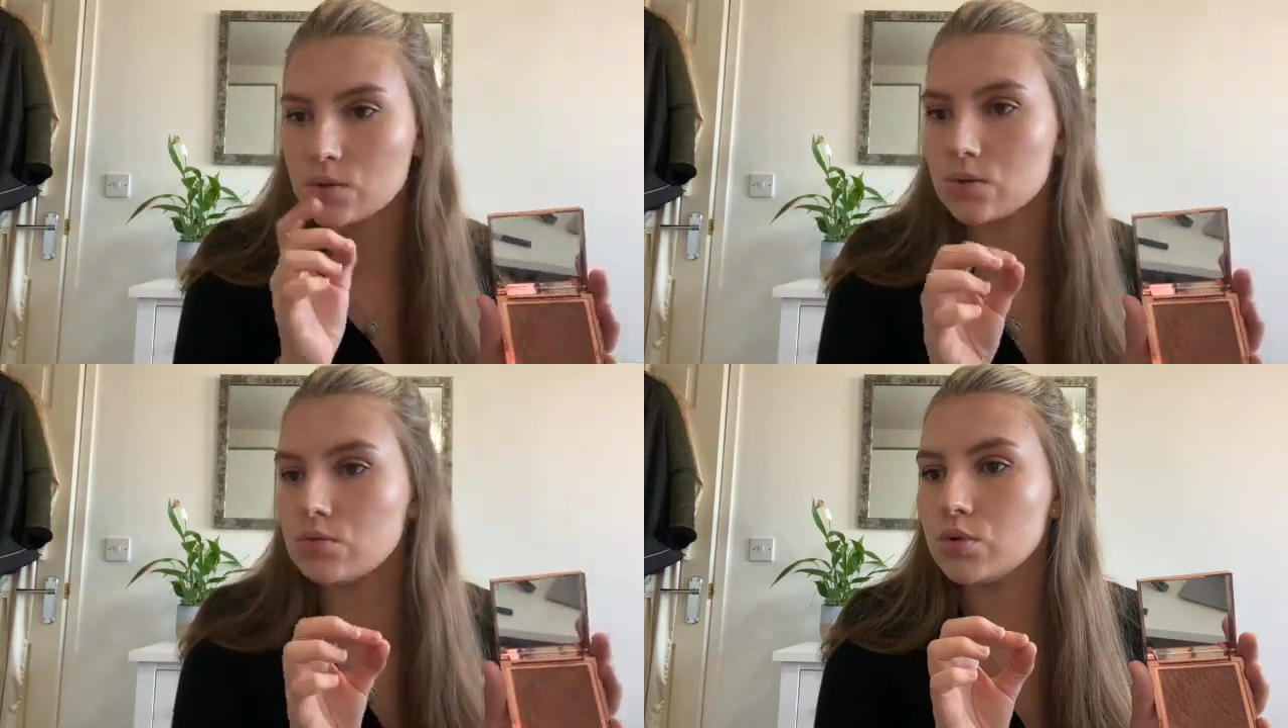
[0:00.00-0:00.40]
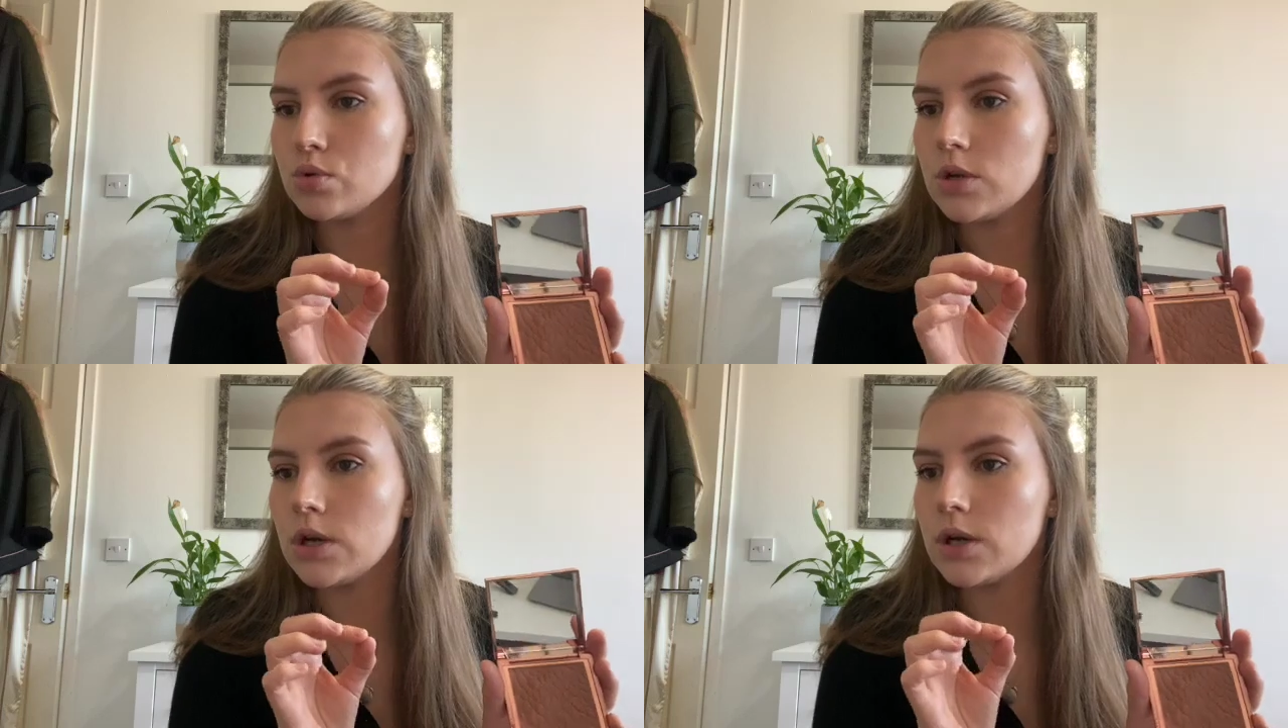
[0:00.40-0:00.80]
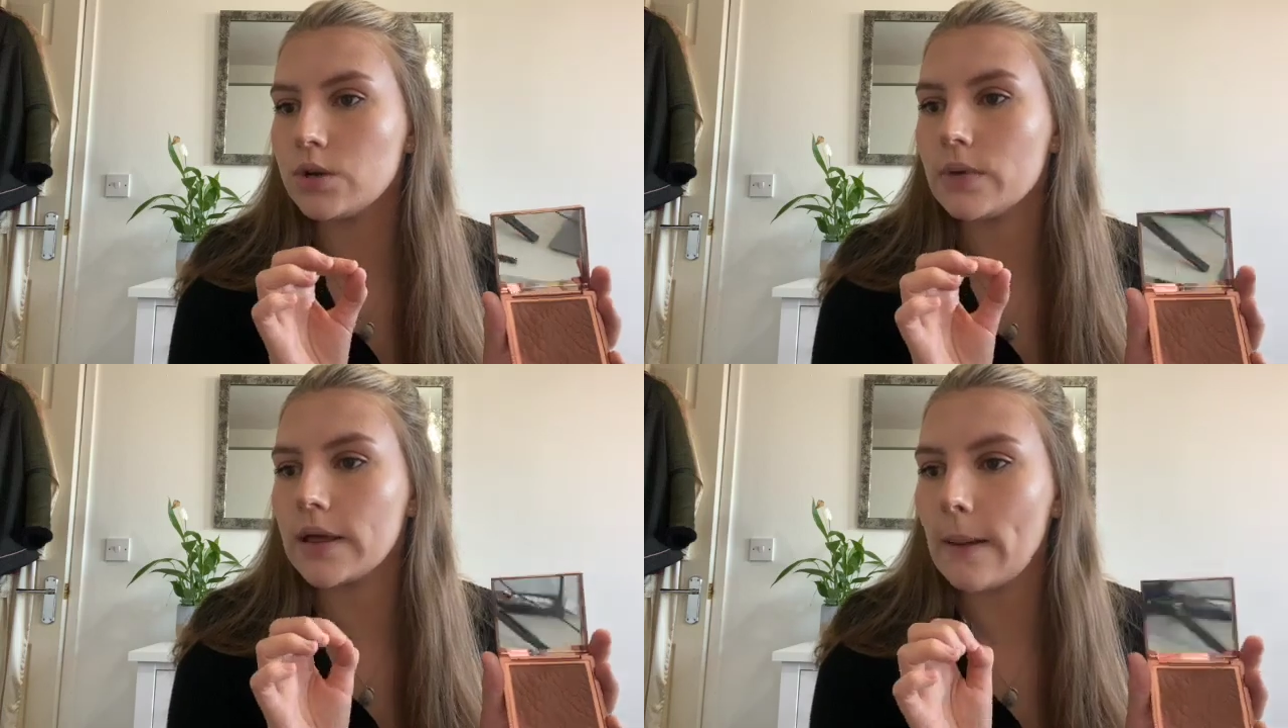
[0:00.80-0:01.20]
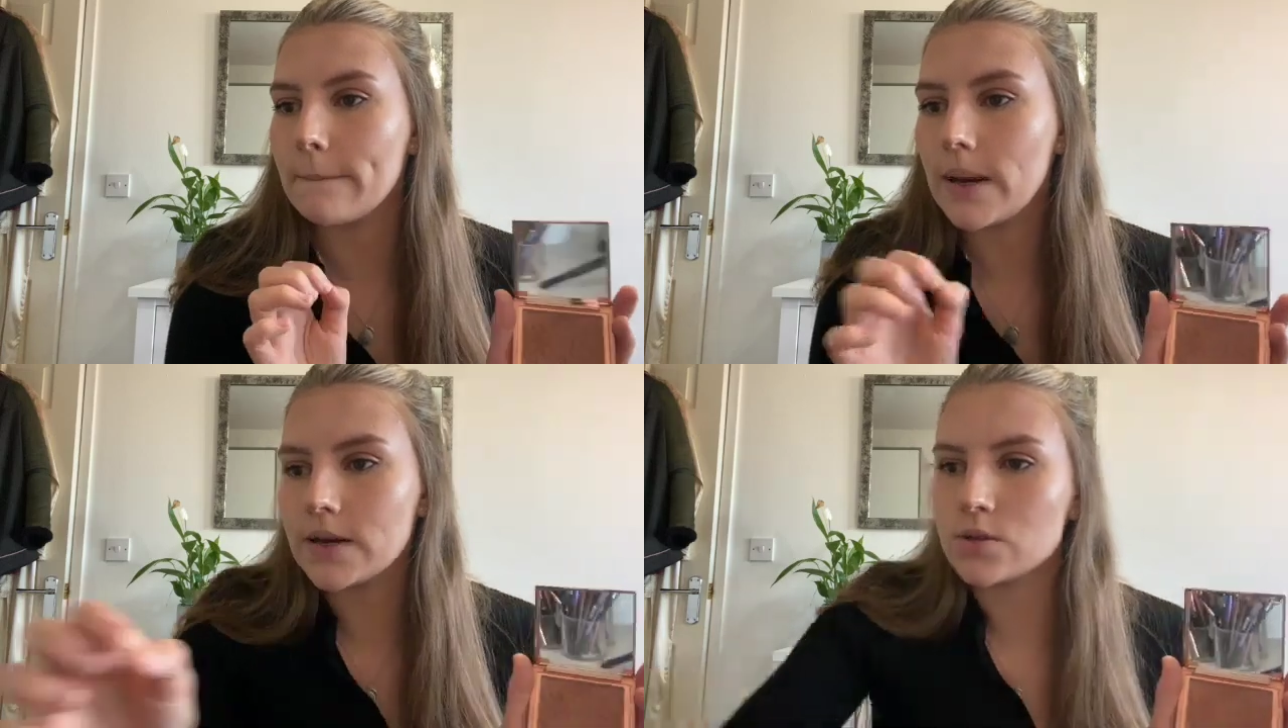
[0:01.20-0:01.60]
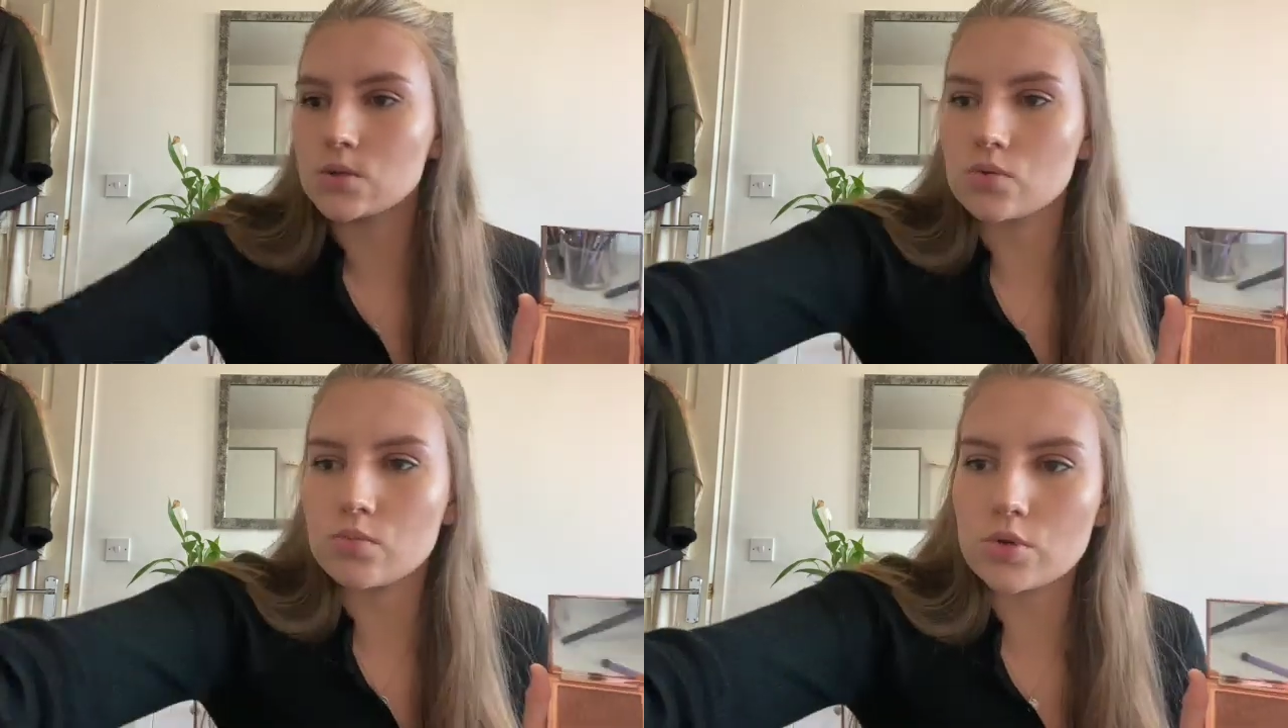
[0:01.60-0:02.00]
smaller like
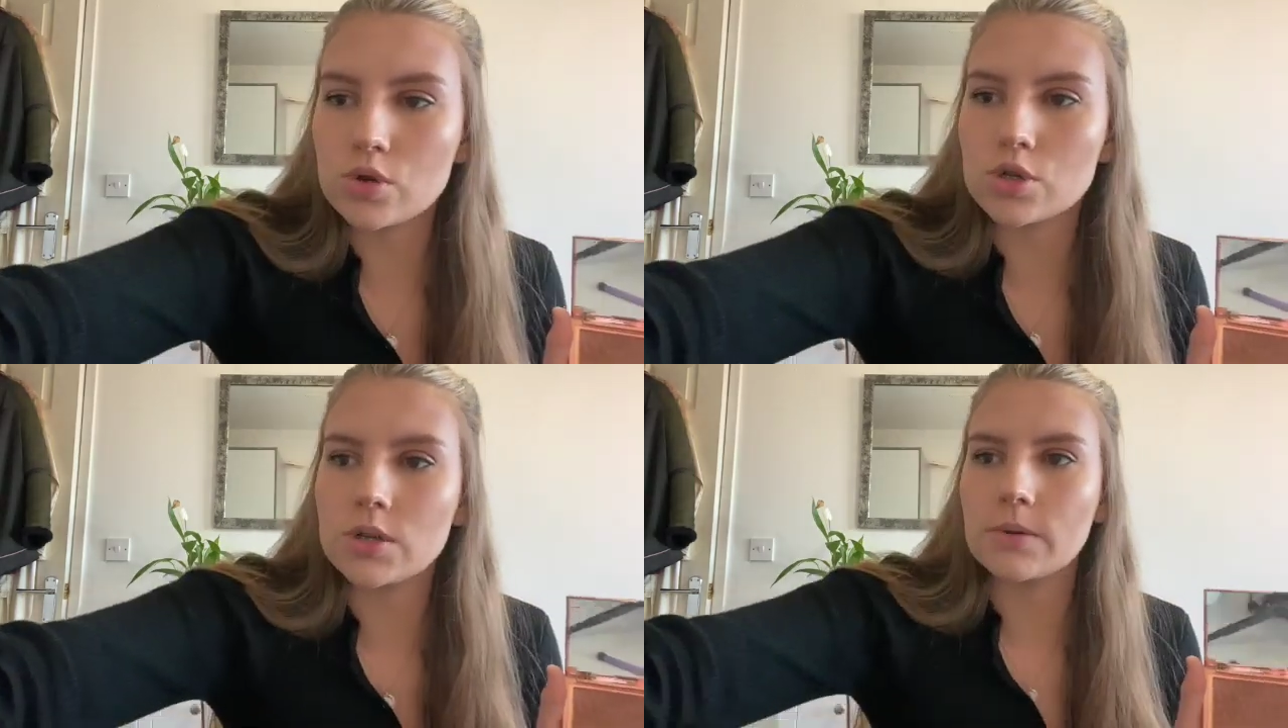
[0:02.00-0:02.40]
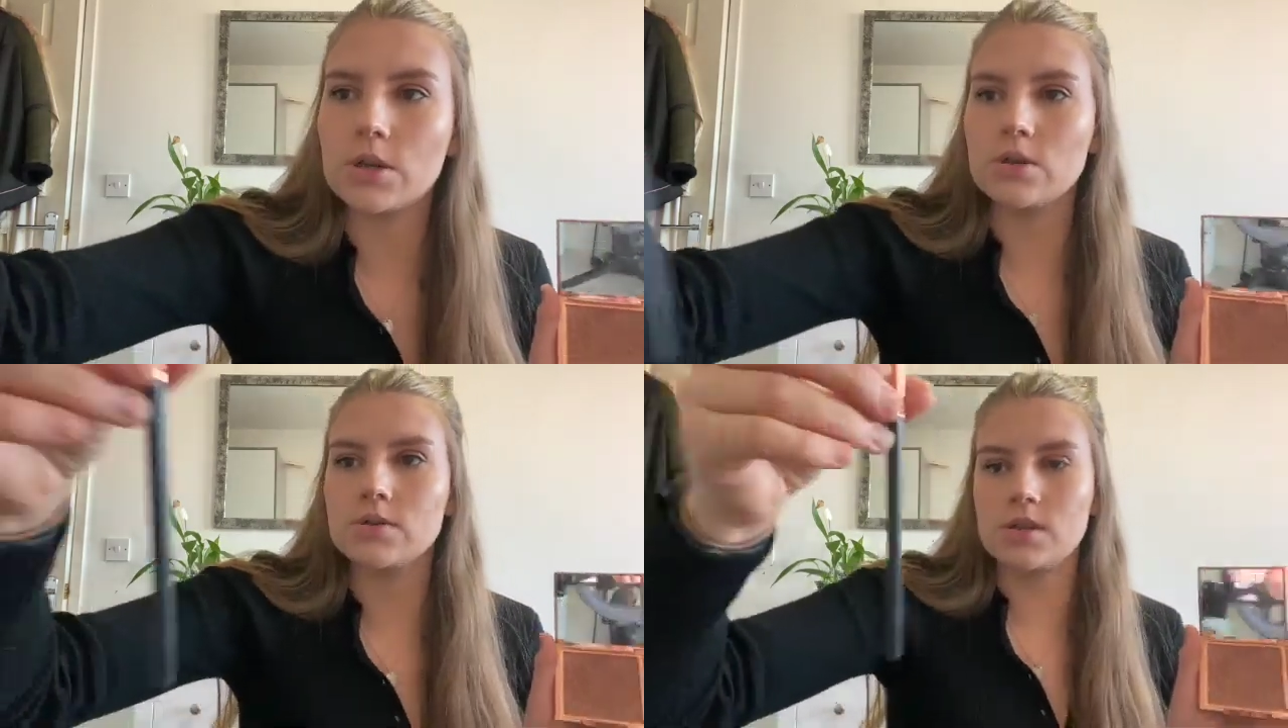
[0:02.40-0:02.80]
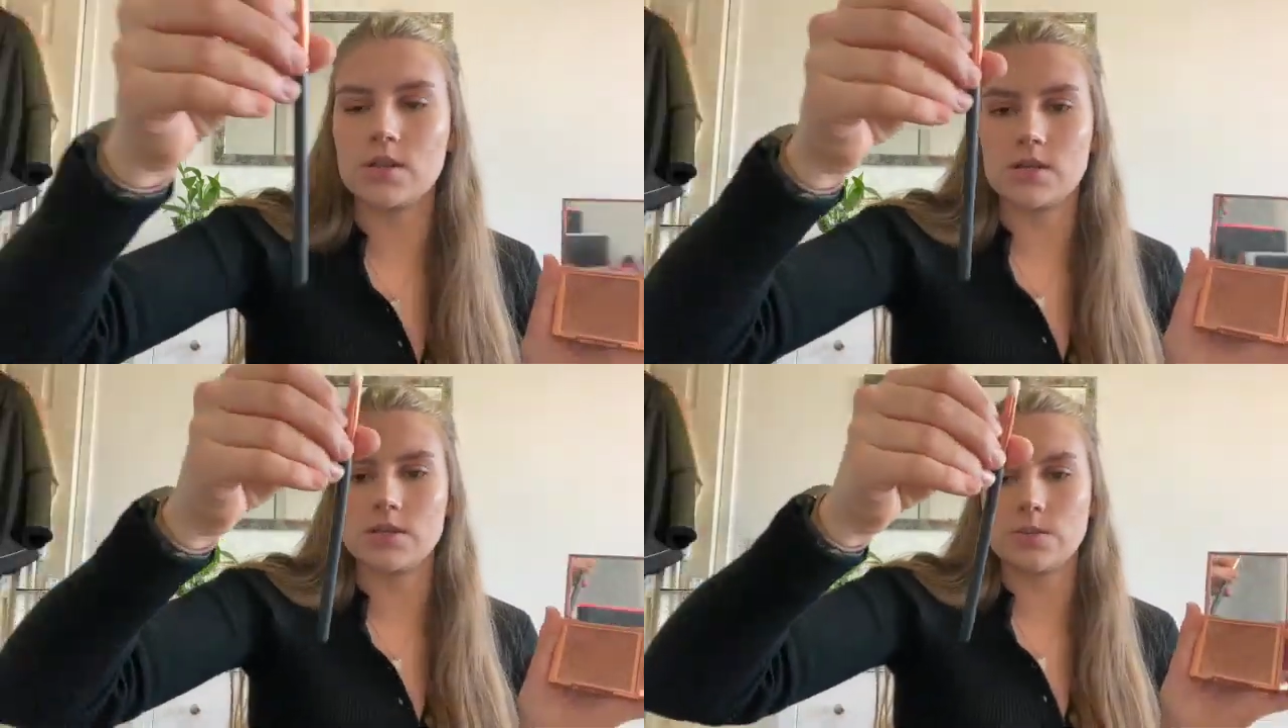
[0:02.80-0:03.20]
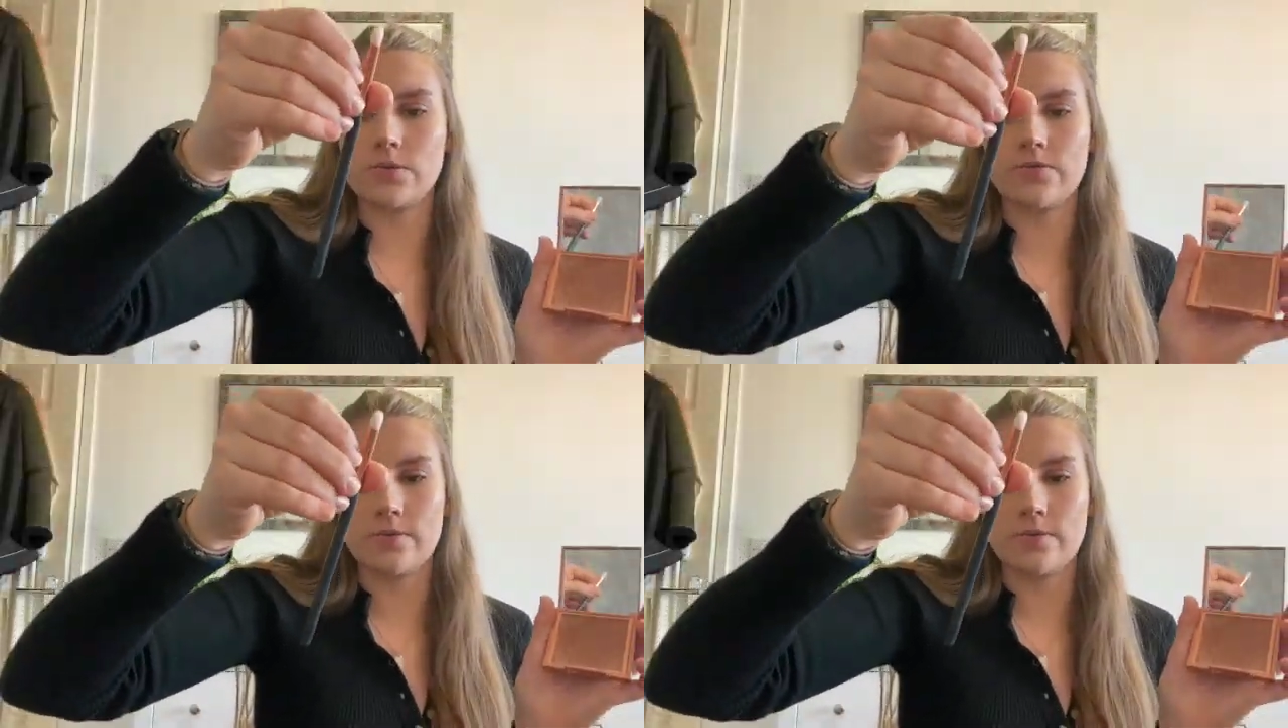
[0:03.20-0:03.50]
pencil brush. So I'm going to use this one from